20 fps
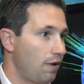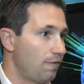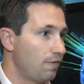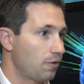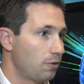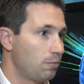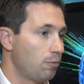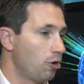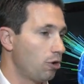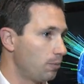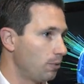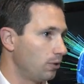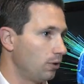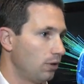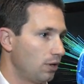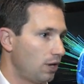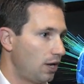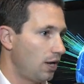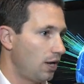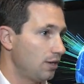for
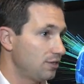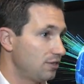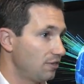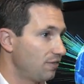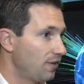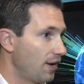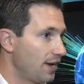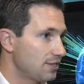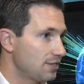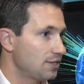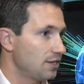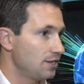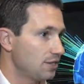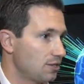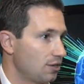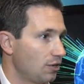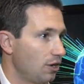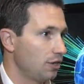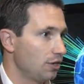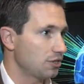mobile devices
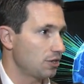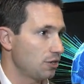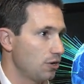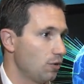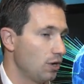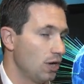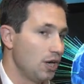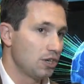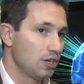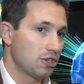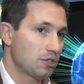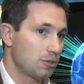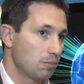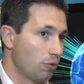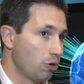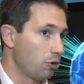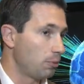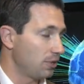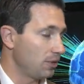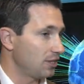and also just
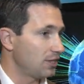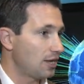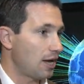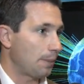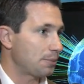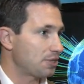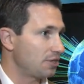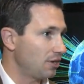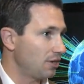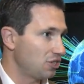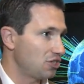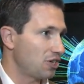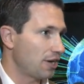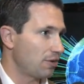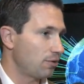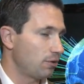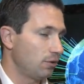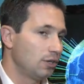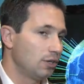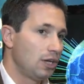mobile adoption in
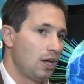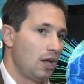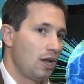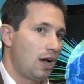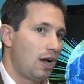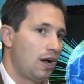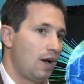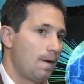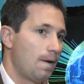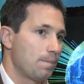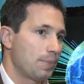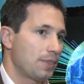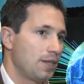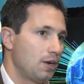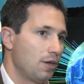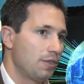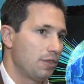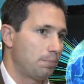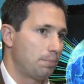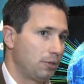general.
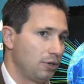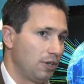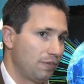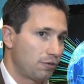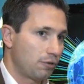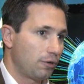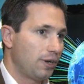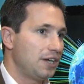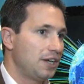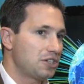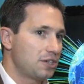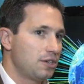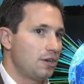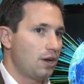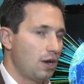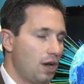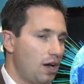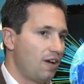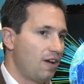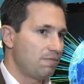The
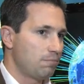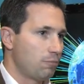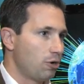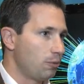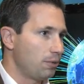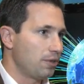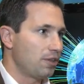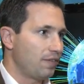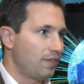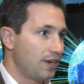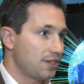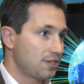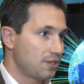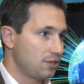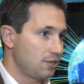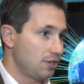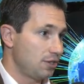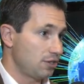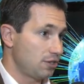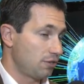proliferation of mobile
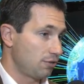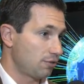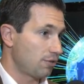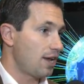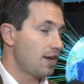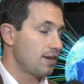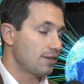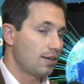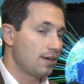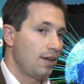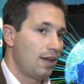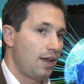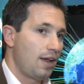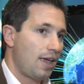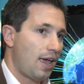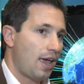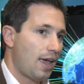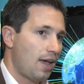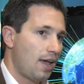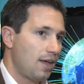devices is great,
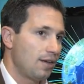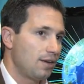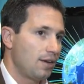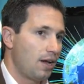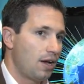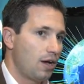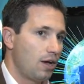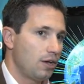and